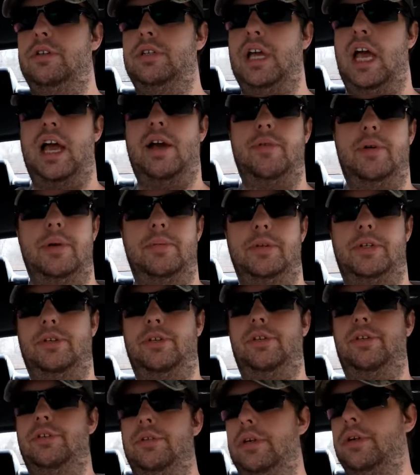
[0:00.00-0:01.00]
There's highway
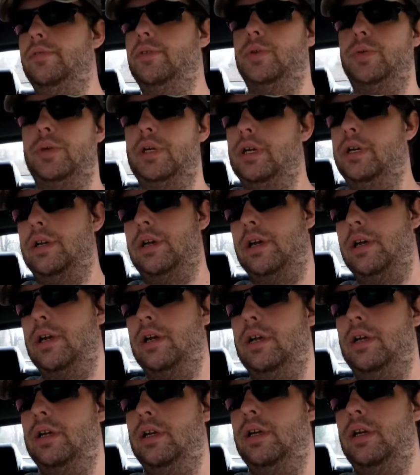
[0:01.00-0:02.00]
patrols everywhere
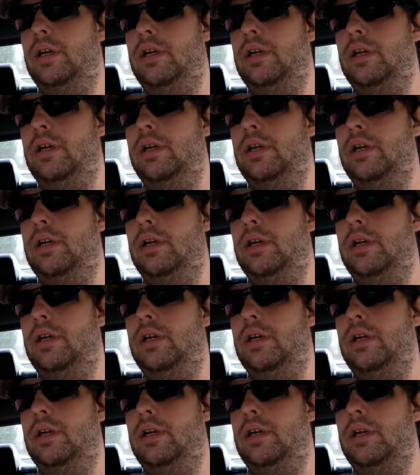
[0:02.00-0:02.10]
today.